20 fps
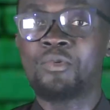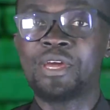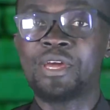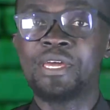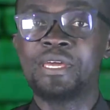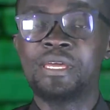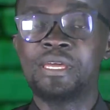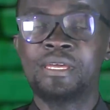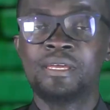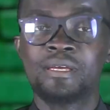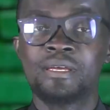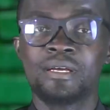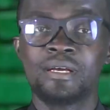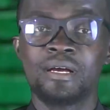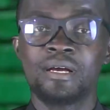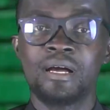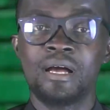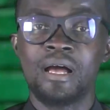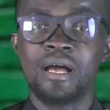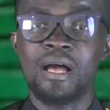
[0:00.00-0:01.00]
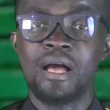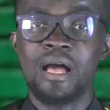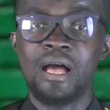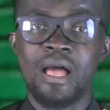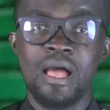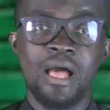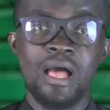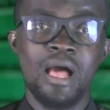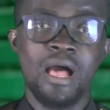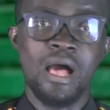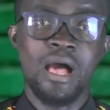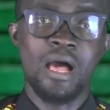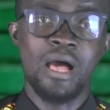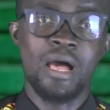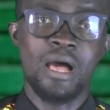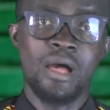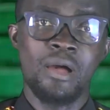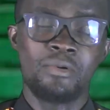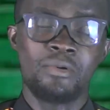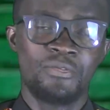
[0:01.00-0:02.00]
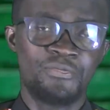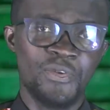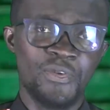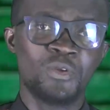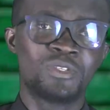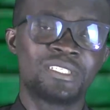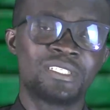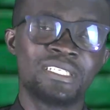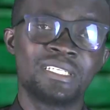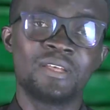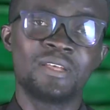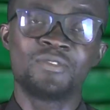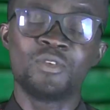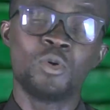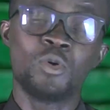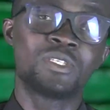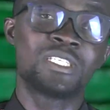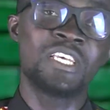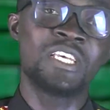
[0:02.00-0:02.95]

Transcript: we refuting those